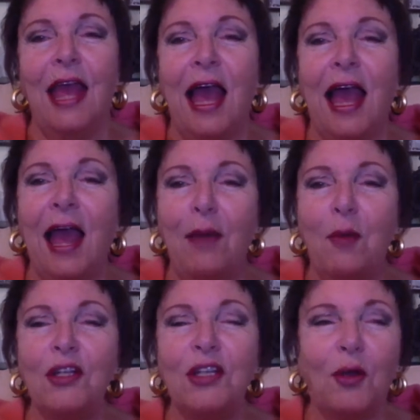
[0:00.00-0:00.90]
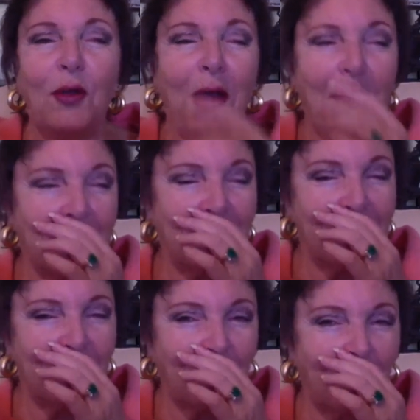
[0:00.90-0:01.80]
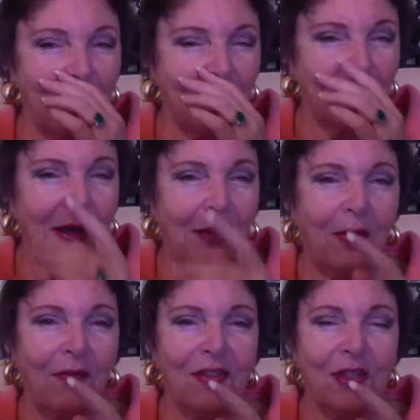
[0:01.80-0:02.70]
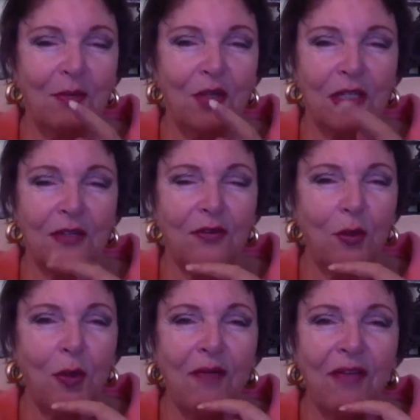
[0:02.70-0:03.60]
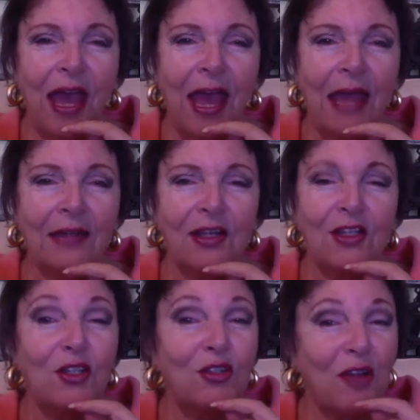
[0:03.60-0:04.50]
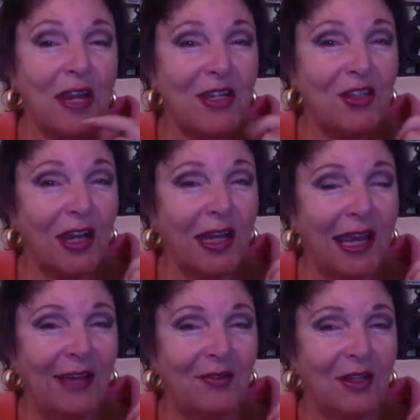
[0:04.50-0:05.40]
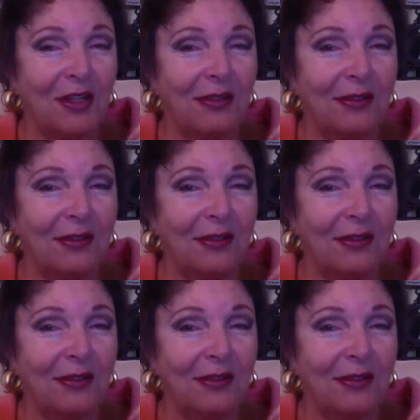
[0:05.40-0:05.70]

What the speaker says: I want to ask you a question while we're on the subject. Have you ever had a strange encounter?